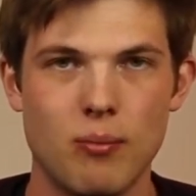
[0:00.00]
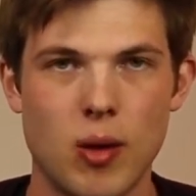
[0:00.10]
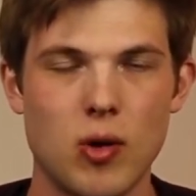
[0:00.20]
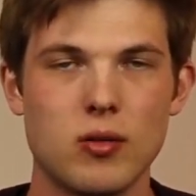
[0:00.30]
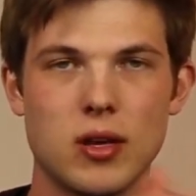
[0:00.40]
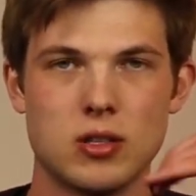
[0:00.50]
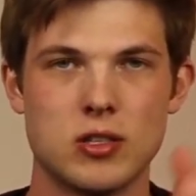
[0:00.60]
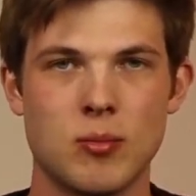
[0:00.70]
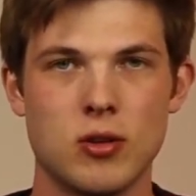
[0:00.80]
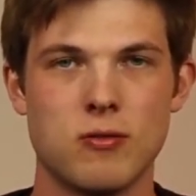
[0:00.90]
Maybe I'll link
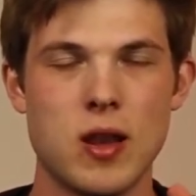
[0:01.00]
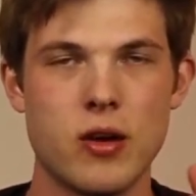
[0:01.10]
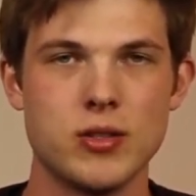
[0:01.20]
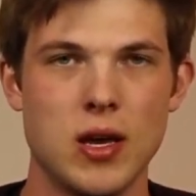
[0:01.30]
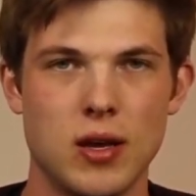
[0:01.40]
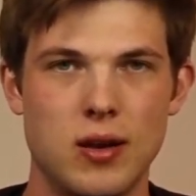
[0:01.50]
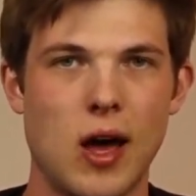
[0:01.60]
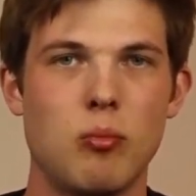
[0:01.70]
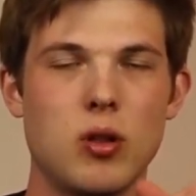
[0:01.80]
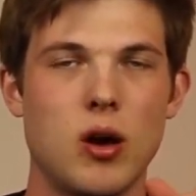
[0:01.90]
to some of those videos
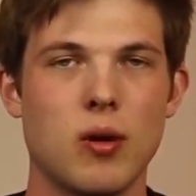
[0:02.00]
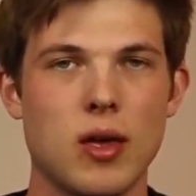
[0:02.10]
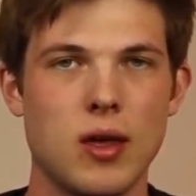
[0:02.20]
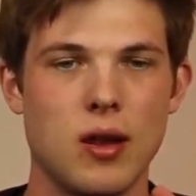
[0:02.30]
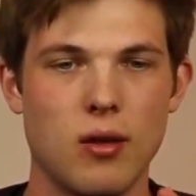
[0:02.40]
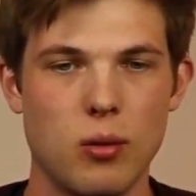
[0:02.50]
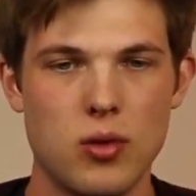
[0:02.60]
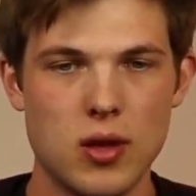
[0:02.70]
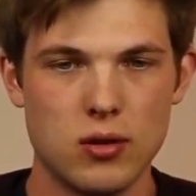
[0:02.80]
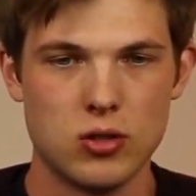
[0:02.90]
down below in
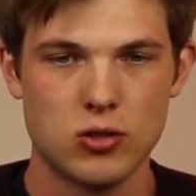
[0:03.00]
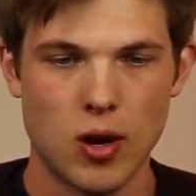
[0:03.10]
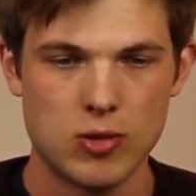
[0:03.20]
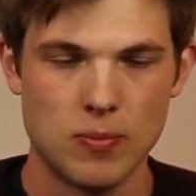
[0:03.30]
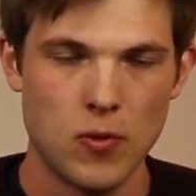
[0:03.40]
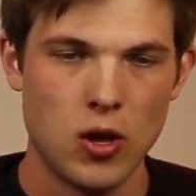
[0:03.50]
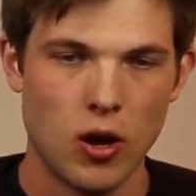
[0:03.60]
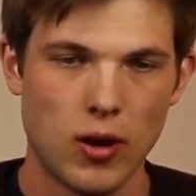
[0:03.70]
the description.